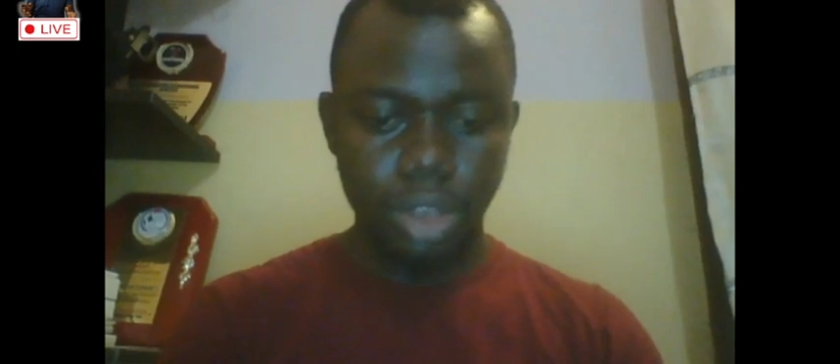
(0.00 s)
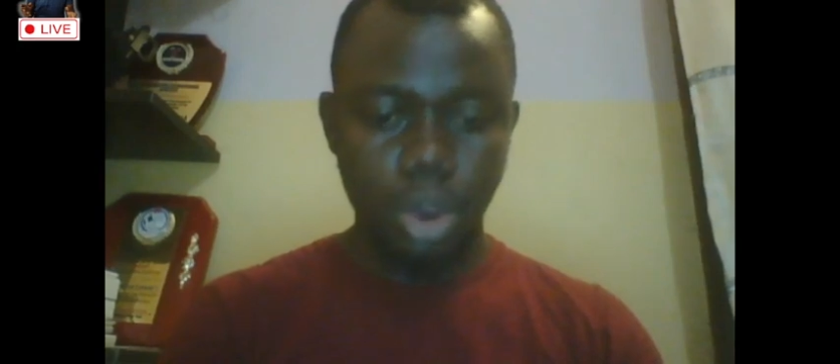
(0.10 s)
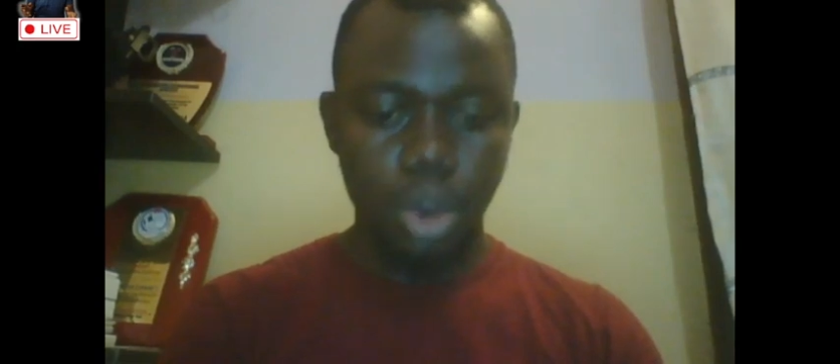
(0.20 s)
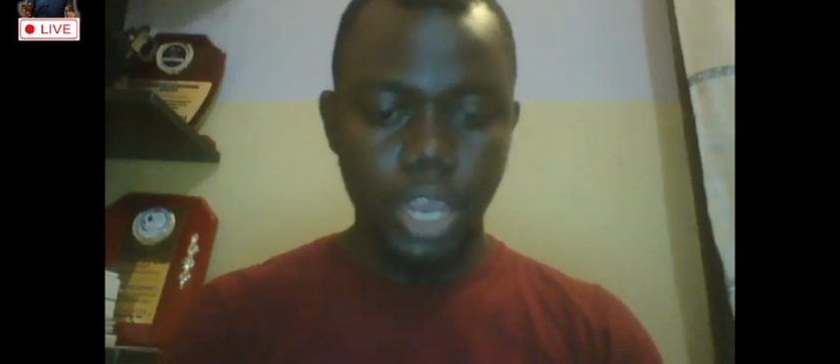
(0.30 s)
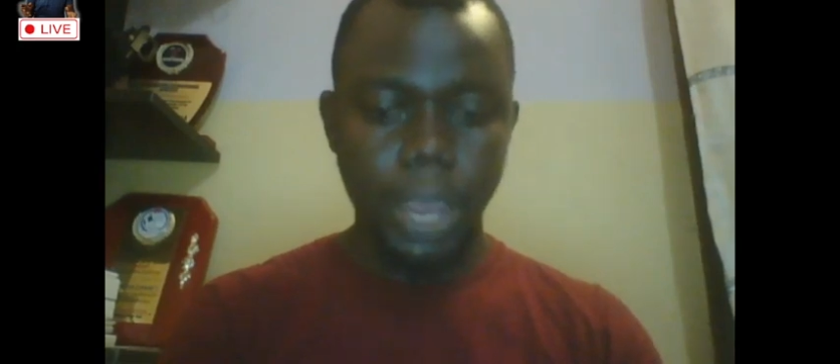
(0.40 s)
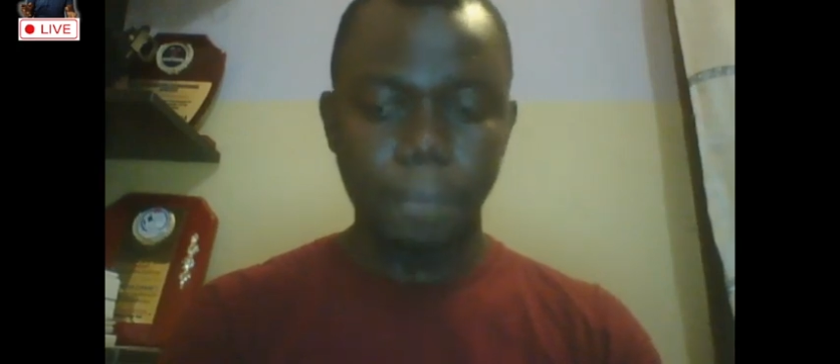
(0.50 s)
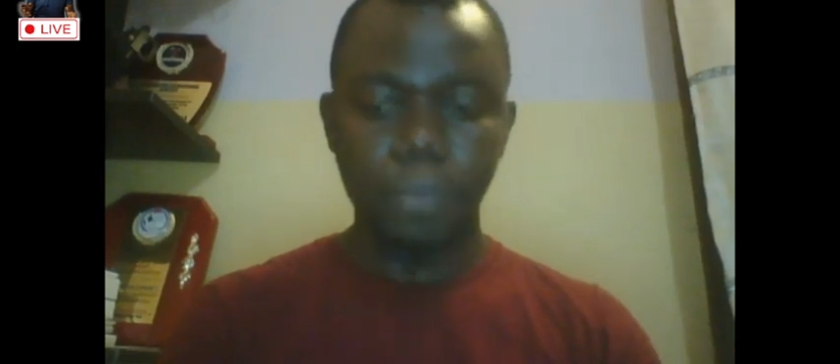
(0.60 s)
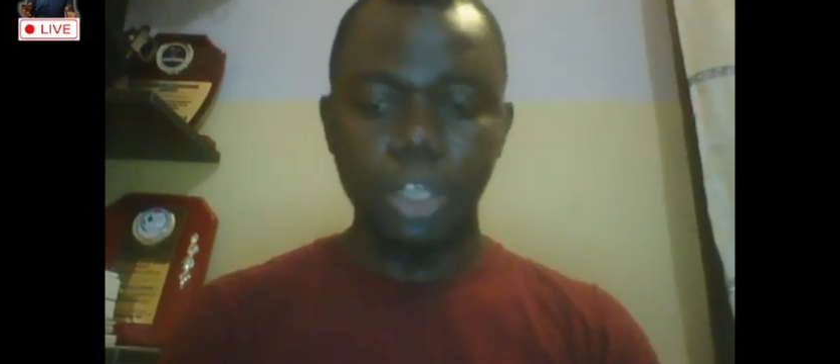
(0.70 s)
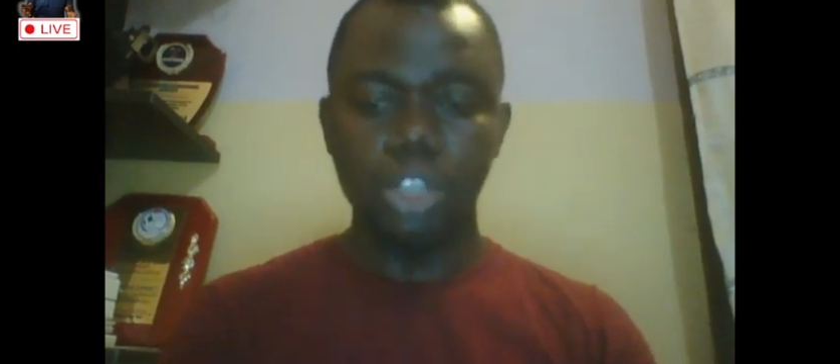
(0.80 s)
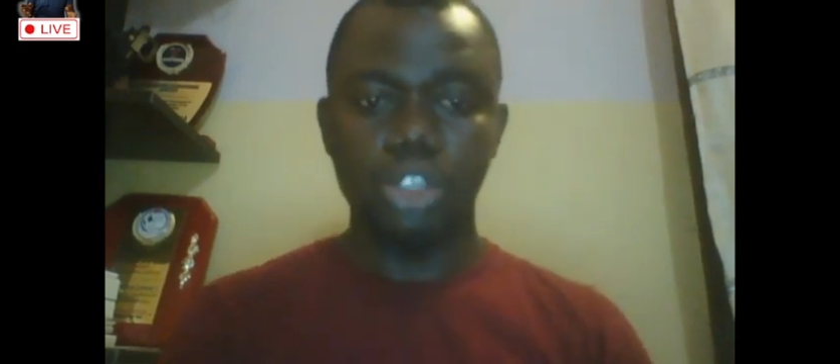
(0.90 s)
Okay,
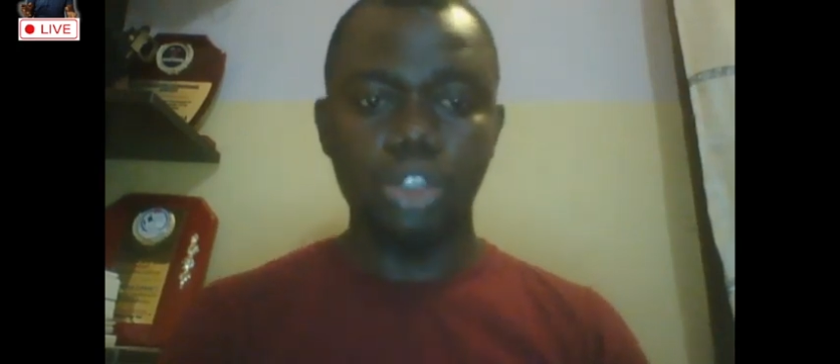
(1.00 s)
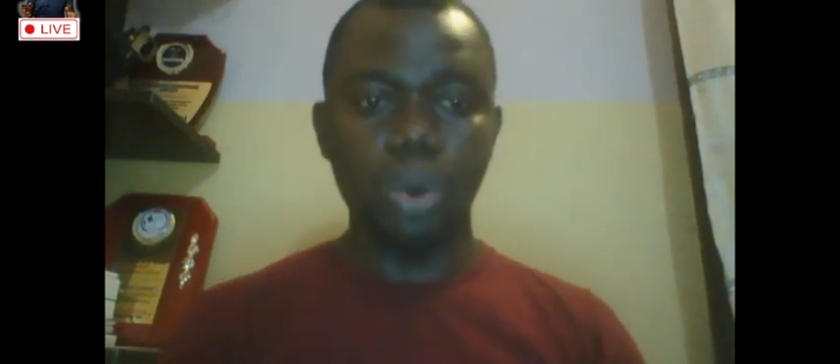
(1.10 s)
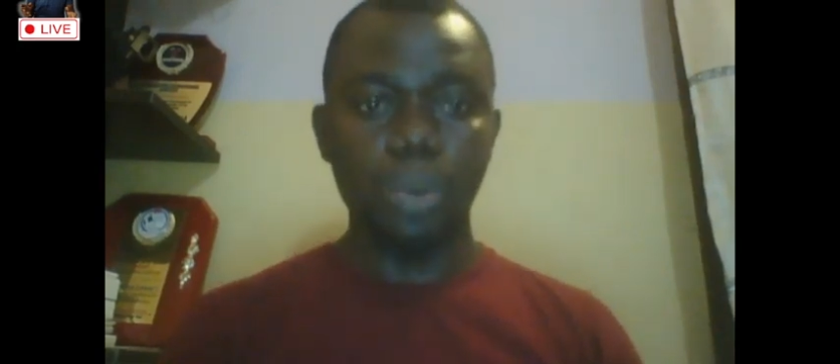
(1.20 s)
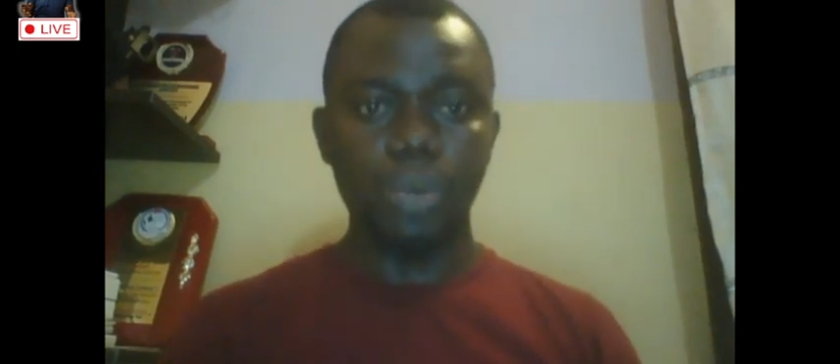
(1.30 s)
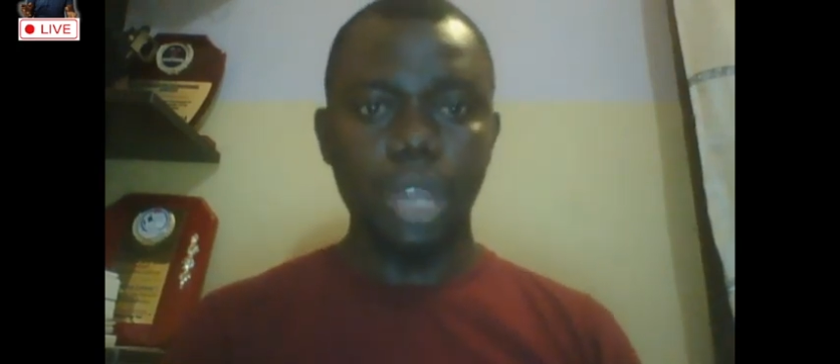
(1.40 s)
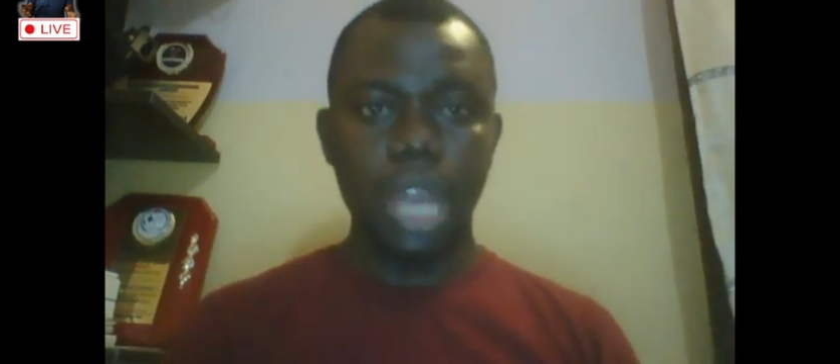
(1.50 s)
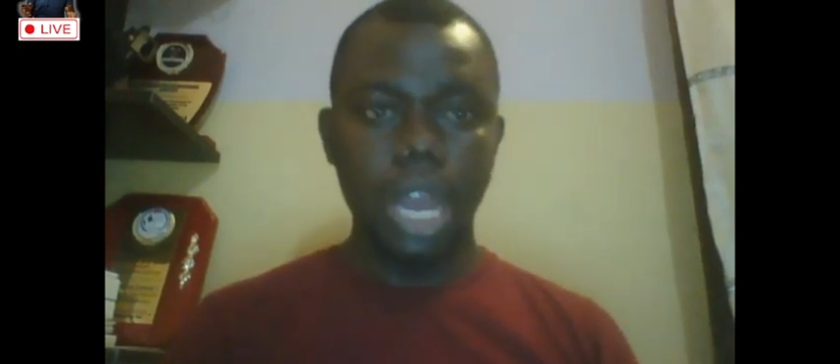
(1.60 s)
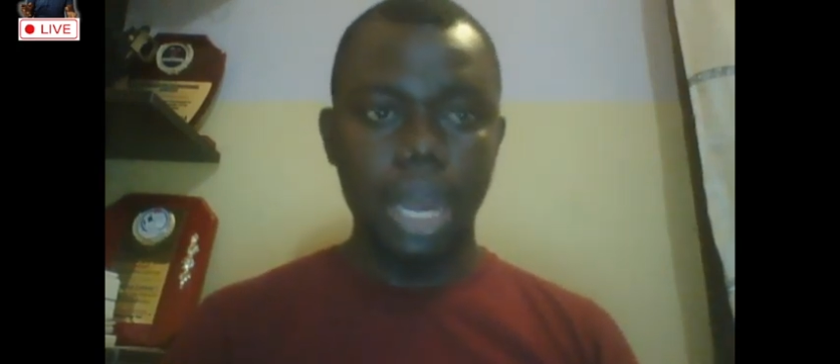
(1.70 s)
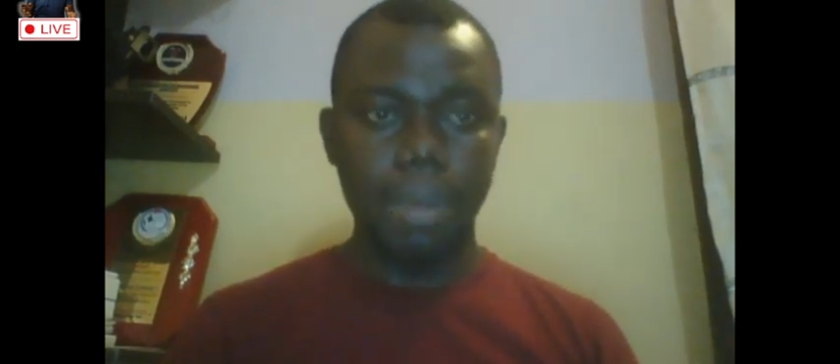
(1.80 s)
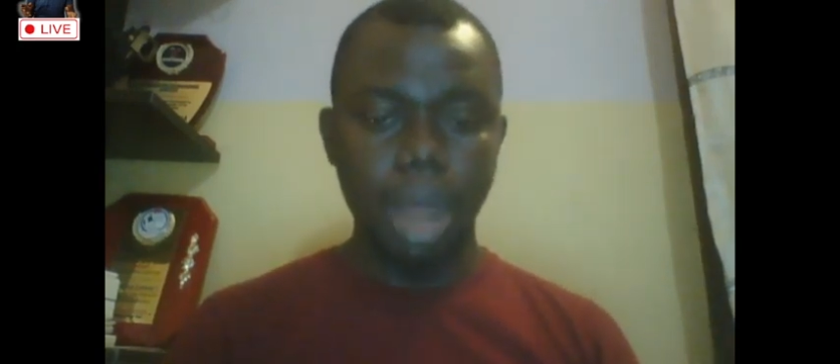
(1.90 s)
so
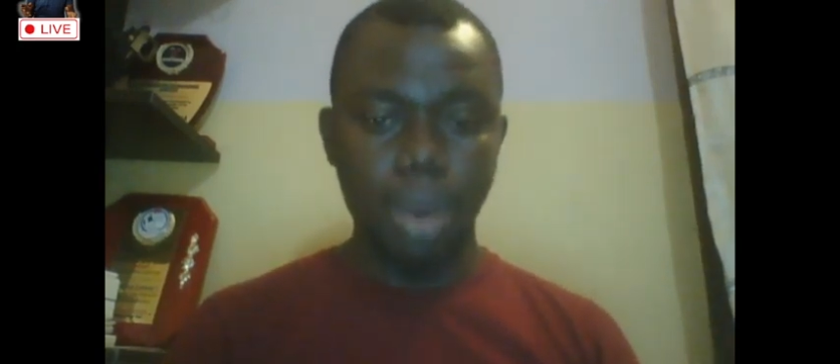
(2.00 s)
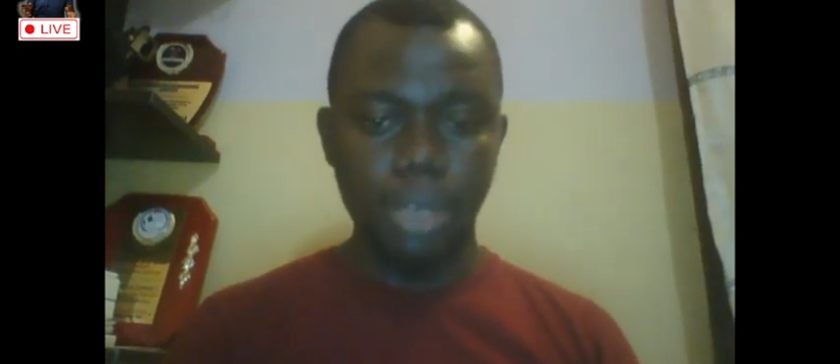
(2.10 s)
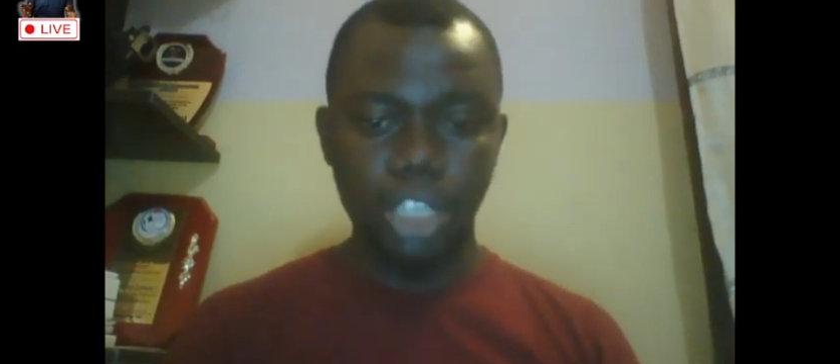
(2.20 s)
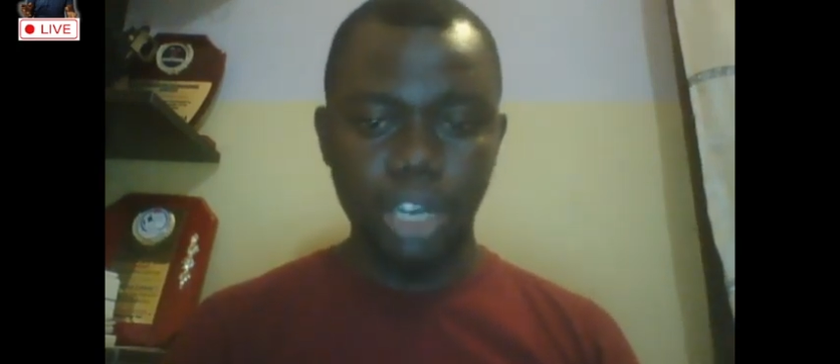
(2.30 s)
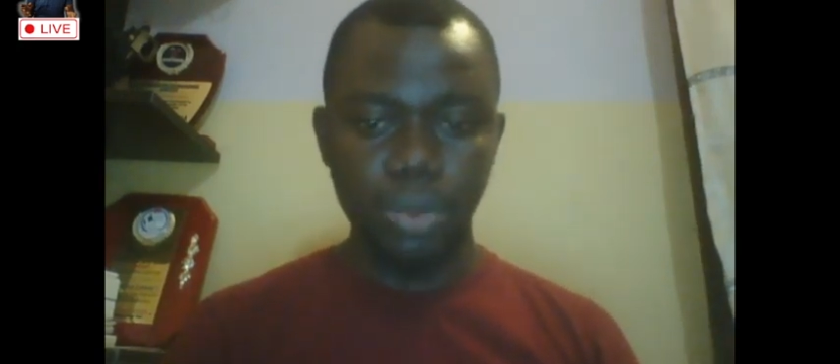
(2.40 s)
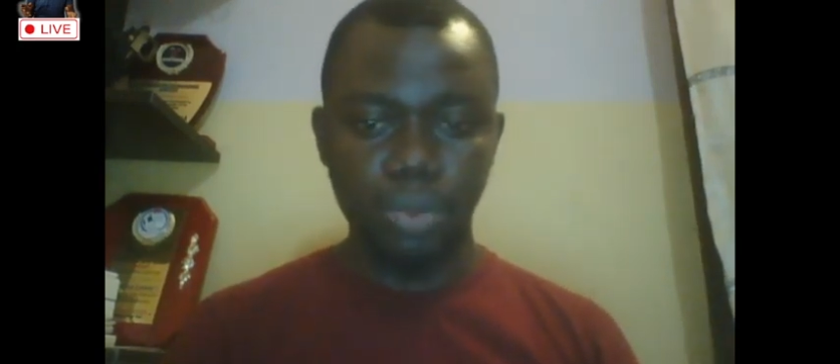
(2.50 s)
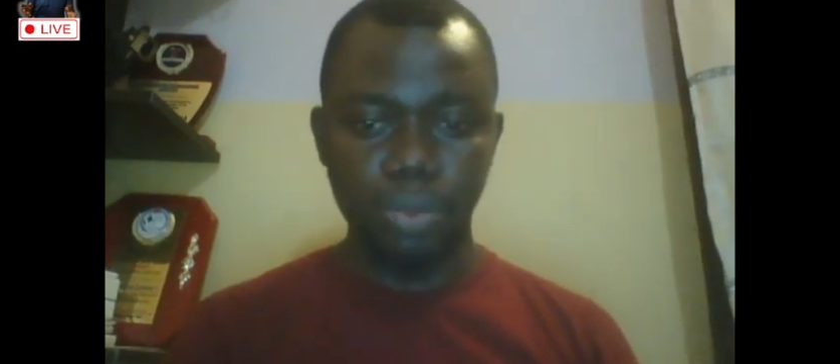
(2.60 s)
I'll be sharing